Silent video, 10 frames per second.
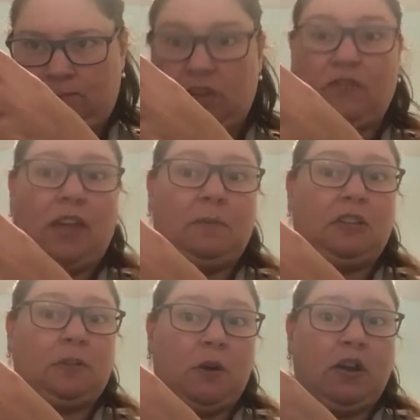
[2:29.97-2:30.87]
If I had been
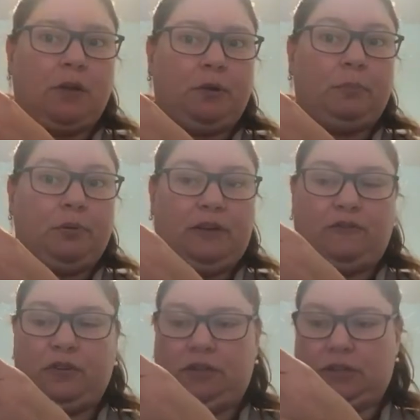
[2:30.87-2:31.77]
smart, I would have
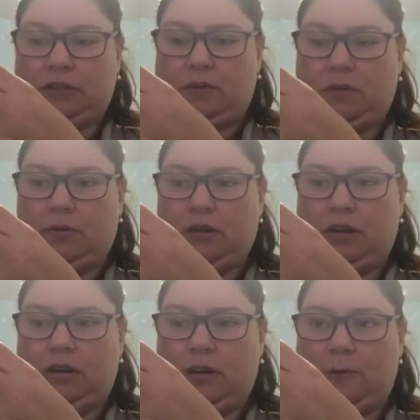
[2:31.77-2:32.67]
pre-filled this so we were ready
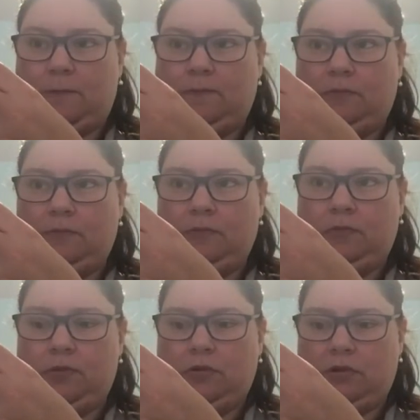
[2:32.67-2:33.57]
to go.
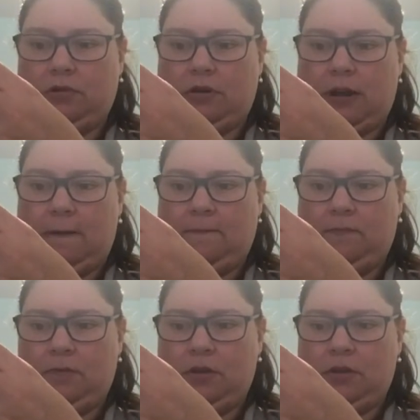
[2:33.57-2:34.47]
All right,
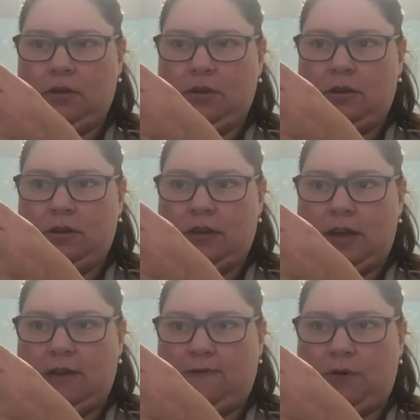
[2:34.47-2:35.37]

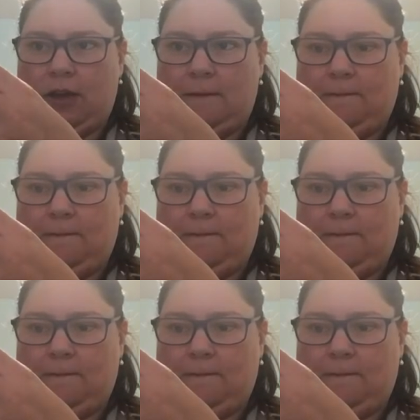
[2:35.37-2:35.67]
halfway.